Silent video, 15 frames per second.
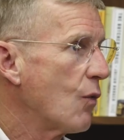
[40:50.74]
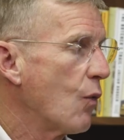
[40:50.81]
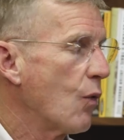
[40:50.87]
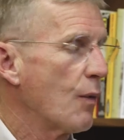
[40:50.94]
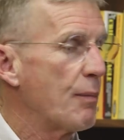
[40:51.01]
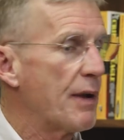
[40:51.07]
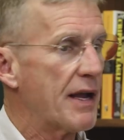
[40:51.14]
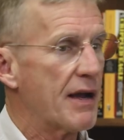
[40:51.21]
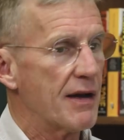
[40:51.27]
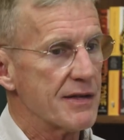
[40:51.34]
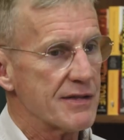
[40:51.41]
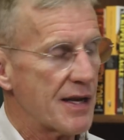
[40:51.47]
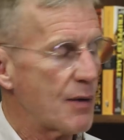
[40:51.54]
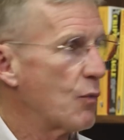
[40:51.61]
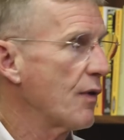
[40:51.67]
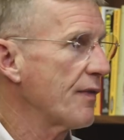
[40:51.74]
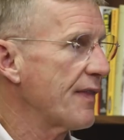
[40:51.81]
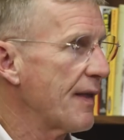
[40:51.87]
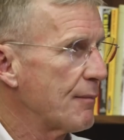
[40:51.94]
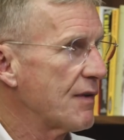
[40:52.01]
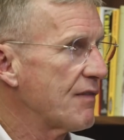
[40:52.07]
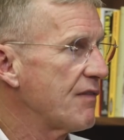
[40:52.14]
or because I want
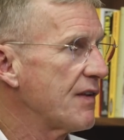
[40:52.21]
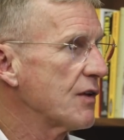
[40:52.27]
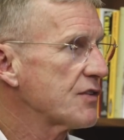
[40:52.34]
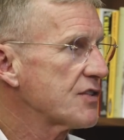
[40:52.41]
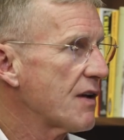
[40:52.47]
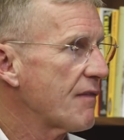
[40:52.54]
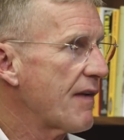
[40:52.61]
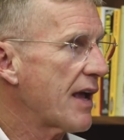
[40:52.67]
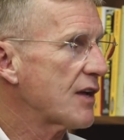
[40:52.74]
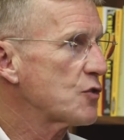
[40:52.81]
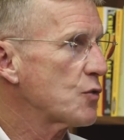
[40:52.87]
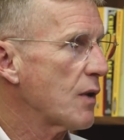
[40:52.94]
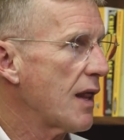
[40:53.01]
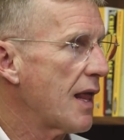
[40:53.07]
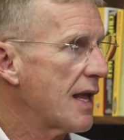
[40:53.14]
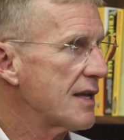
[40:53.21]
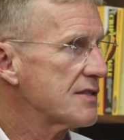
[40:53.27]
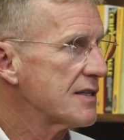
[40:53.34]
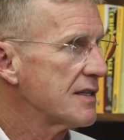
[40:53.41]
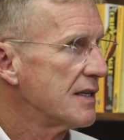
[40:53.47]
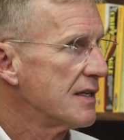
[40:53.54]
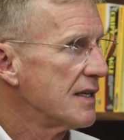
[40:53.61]
them to feel
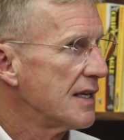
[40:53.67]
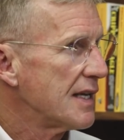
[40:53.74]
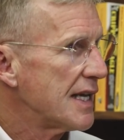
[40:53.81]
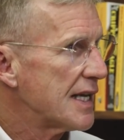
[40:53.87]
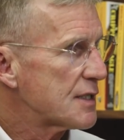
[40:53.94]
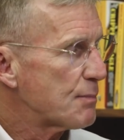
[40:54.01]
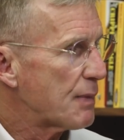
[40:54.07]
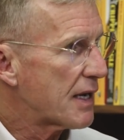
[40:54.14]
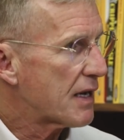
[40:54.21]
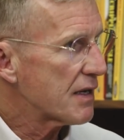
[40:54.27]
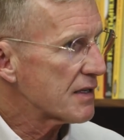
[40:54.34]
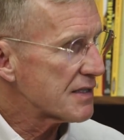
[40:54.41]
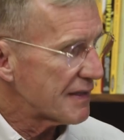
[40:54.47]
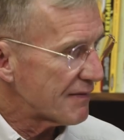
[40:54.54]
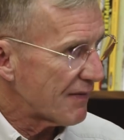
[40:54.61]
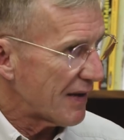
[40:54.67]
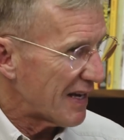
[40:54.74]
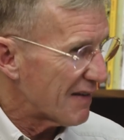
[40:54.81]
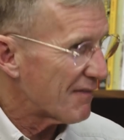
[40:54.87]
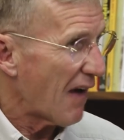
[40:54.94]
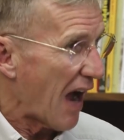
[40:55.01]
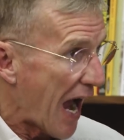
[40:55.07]
self-actualized. It's because if,
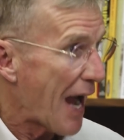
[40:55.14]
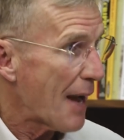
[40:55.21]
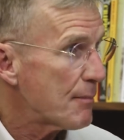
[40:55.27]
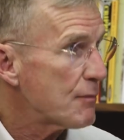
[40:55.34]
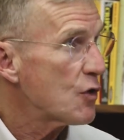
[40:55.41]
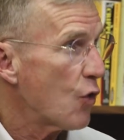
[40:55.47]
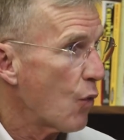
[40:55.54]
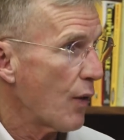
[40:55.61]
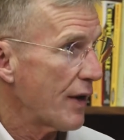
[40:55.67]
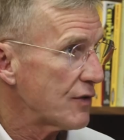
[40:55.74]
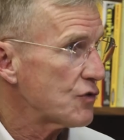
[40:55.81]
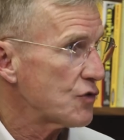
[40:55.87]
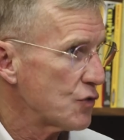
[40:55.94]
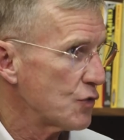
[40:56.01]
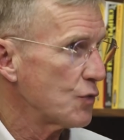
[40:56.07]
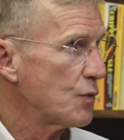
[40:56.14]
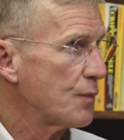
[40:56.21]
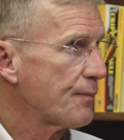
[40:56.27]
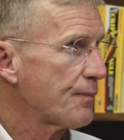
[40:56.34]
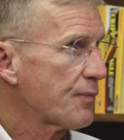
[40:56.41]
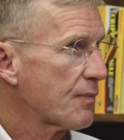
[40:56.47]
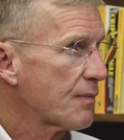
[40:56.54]
if I'm going to
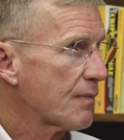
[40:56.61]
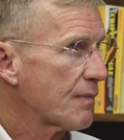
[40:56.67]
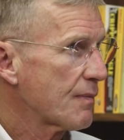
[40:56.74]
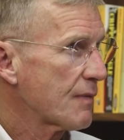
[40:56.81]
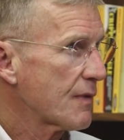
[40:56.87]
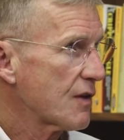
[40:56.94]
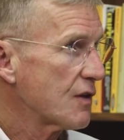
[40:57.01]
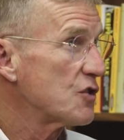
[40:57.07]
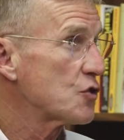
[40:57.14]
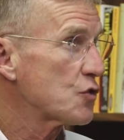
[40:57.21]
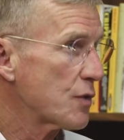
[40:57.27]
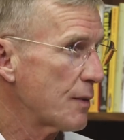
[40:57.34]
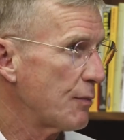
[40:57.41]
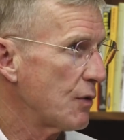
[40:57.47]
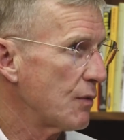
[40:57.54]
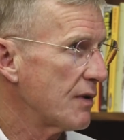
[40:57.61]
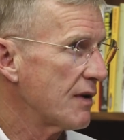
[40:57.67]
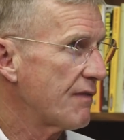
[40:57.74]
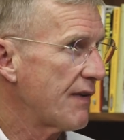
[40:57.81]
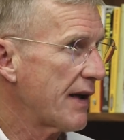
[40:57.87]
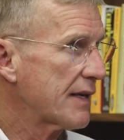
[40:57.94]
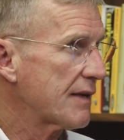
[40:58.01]
contribute
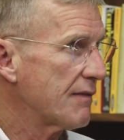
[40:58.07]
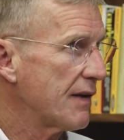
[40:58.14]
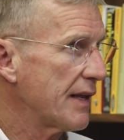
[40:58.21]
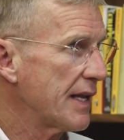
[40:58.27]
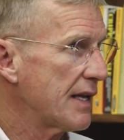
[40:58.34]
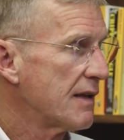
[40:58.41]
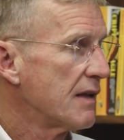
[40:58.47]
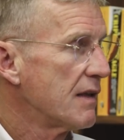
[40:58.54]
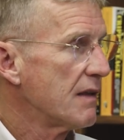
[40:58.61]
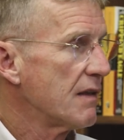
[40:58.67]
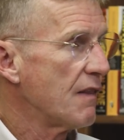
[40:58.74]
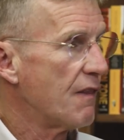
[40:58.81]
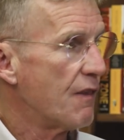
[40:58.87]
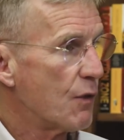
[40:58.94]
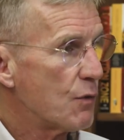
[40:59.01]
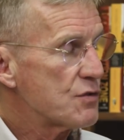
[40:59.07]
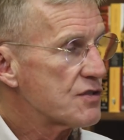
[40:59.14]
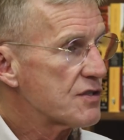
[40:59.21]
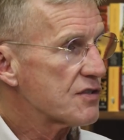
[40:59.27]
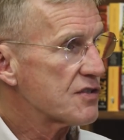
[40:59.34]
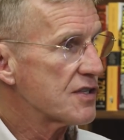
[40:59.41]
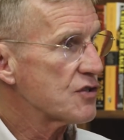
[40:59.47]
effectively, those
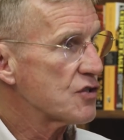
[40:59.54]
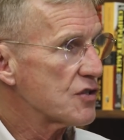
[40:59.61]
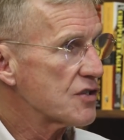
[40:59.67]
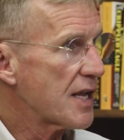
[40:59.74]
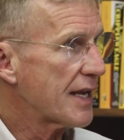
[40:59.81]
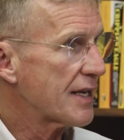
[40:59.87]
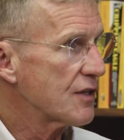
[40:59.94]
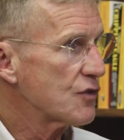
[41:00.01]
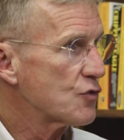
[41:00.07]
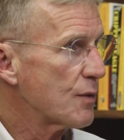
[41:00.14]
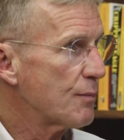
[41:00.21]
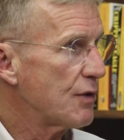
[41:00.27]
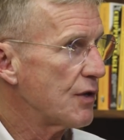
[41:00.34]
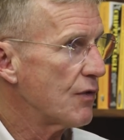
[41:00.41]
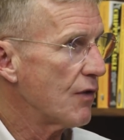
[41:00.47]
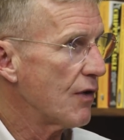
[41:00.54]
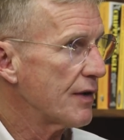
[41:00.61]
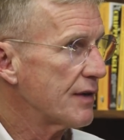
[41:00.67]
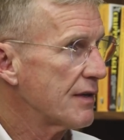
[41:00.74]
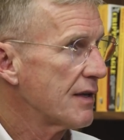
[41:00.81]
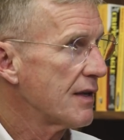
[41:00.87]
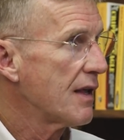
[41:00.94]
decisions I contribute
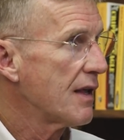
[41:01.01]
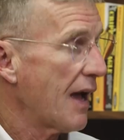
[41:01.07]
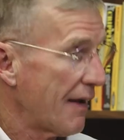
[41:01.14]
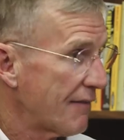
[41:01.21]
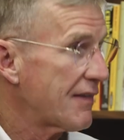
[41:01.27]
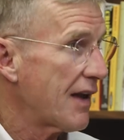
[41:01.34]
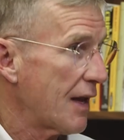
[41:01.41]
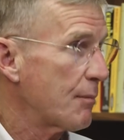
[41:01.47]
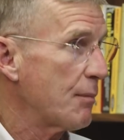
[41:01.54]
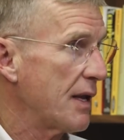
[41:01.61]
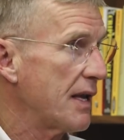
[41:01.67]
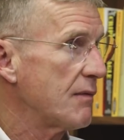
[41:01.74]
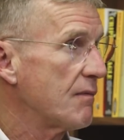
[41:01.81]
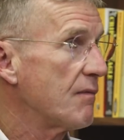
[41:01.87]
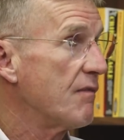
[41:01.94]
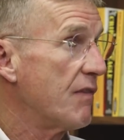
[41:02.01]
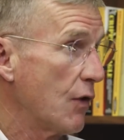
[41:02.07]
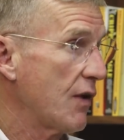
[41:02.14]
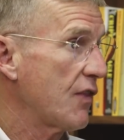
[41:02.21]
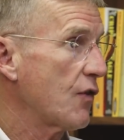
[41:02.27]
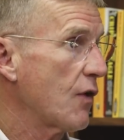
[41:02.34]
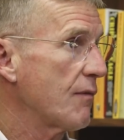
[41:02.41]
on, I've got to be
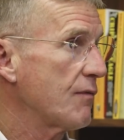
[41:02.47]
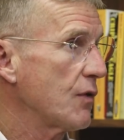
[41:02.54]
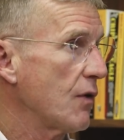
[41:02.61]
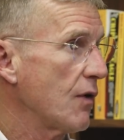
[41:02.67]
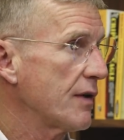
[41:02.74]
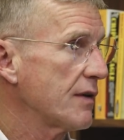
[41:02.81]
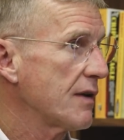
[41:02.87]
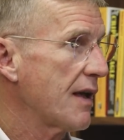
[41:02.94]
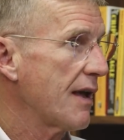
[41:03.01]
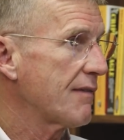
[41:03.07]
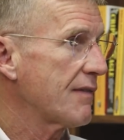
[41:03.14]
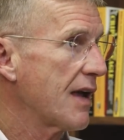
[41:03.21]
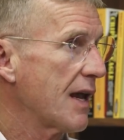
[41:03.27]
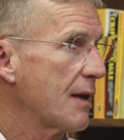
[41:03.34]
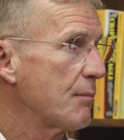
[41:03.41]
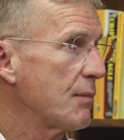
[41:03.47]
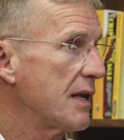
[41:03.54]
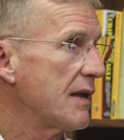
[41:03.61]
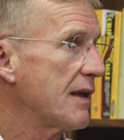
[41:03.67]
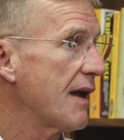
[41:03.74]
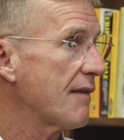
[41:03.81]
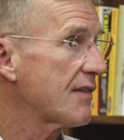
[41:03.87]
very thoughtful on. I've got to
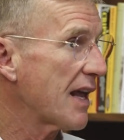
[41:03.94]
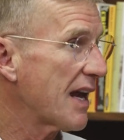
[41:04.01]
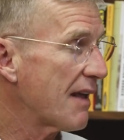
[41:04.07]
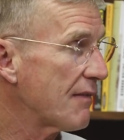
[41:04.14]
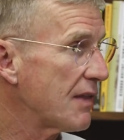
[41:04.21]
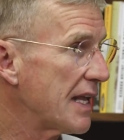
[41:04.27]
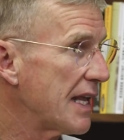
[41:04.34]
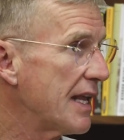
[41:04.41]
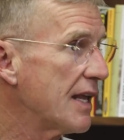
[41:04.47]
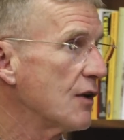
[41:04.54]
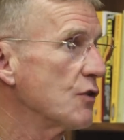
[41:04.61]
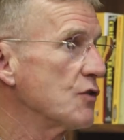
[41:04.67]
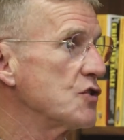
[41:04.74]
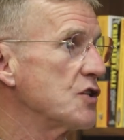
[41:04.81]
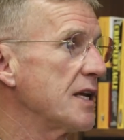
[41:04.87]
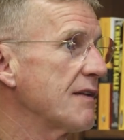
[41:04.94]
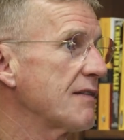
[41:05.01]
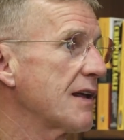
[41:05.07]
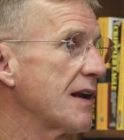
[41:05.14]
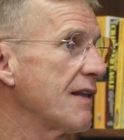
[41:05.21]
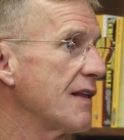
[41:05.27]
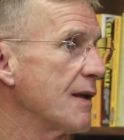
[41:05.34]
be, I've got to have the energy, I've
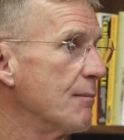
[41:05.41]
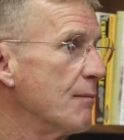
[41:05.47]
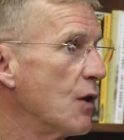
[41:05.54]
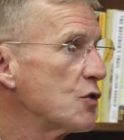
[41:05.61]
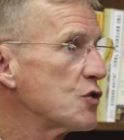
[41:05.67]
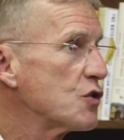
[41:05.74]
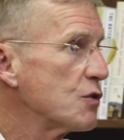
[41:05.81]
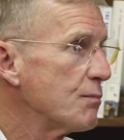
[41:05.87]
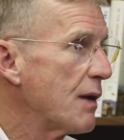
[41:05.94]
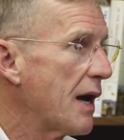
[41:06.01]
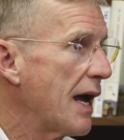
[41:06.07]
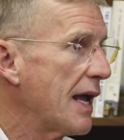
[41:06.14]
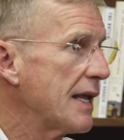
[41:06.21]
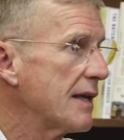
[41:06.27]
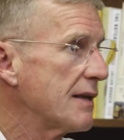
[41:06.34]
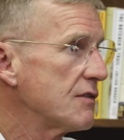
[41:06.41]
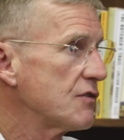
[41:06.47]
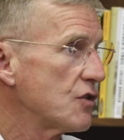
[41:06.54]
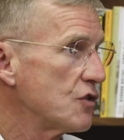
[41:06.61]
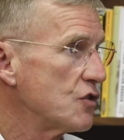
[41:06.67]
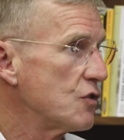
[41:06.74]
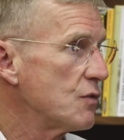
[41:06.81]
got to have the emotional buy-in
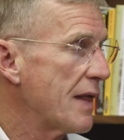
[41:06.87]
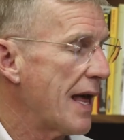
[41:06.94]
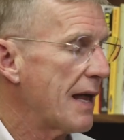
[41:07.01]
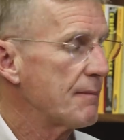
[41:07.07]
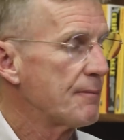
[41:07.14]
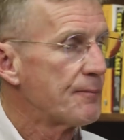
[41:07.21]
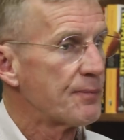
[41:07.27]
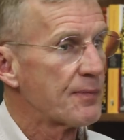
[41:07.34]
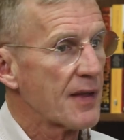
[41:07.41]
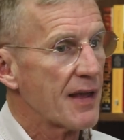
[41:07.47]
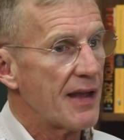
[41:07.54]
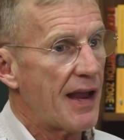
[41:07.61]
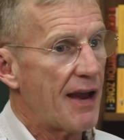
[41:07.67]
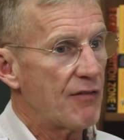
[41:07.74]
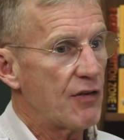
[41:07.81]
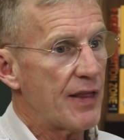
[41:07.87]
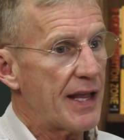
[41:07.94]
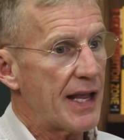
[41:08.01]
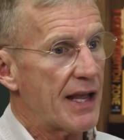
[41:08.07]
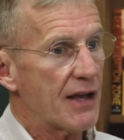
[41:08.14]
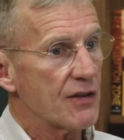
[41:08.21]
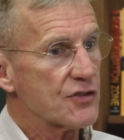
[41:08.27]
to do that.
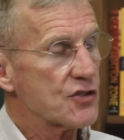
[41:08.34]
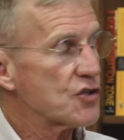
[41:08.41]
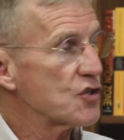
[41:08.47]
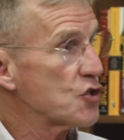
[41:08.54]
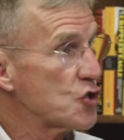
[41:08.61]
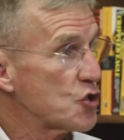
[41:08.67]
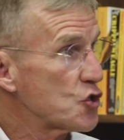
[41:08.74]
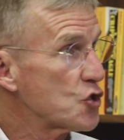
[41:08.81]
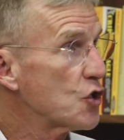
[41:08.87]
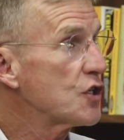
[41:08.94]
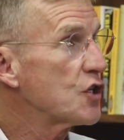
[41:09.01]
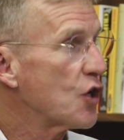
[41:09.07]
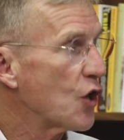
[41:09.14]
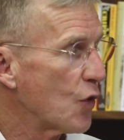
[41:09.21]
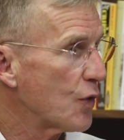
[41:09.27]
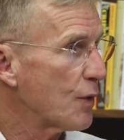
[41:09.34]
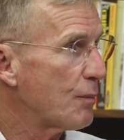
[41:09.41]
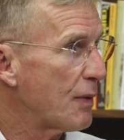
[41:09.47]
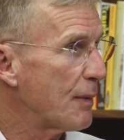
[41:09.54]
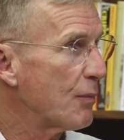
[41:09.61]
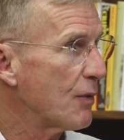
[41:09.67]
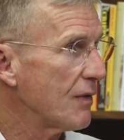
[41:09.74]
Everything else should go to
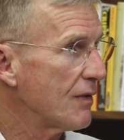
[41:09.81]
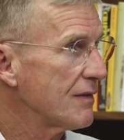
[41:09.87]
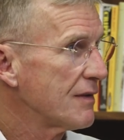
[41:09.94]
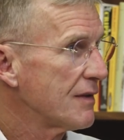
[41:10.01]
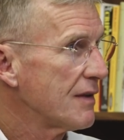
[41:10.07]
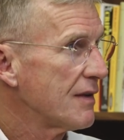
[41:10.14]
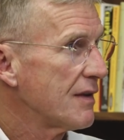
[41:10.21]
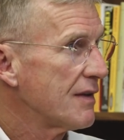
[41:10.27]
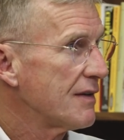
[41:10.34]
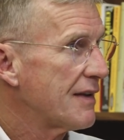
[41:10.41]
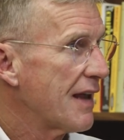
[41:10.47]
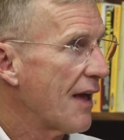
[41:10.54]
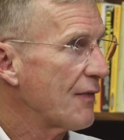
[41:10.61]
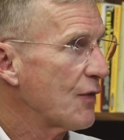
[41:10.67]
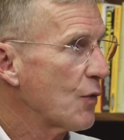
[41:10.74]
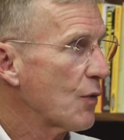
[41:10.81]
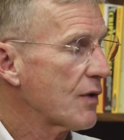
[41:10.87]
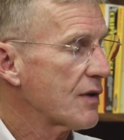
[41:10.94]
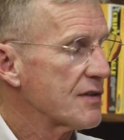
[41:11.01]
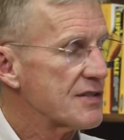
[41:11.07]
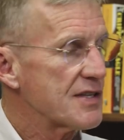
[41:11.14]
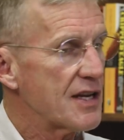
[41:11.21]
people down the
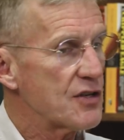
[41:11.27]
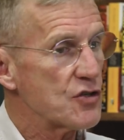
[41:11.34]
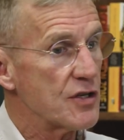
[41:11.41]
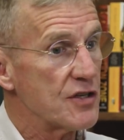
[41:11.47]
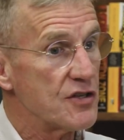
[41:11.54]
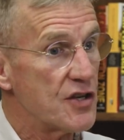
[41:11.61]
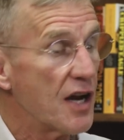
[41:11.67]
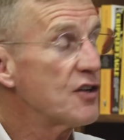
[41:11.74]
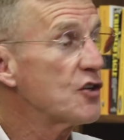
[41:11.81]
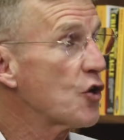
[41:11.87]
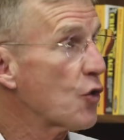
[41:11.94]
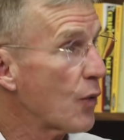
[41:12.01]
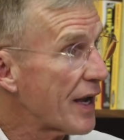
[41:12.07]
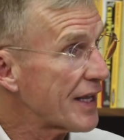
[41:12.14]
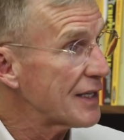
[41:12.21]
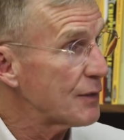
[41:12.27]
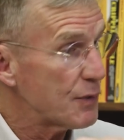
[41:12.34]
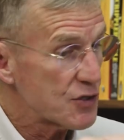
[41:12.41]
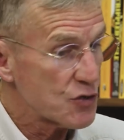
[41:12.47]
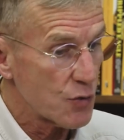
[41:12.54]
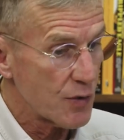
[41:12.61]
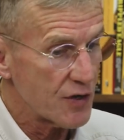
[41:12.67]
organization. Done correctly,
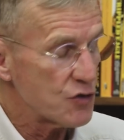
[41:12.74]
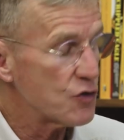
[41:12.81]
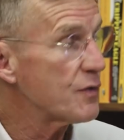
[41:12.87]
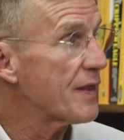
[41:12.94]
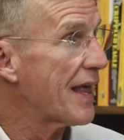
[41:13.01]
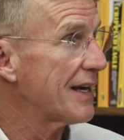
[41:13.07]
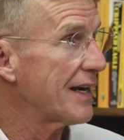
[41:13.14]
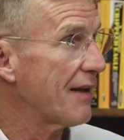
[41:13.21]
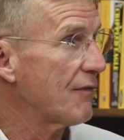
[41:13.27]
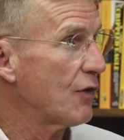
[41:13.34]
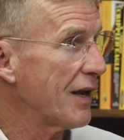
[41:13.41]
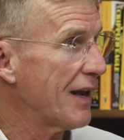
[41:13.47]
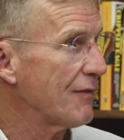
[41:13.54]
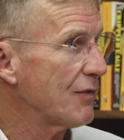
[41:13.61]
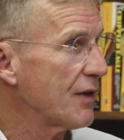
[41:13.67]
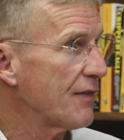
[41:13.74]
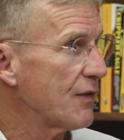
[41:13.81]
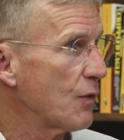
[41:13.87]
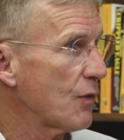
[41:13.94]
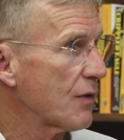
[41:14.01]
we sort of do that at every level in the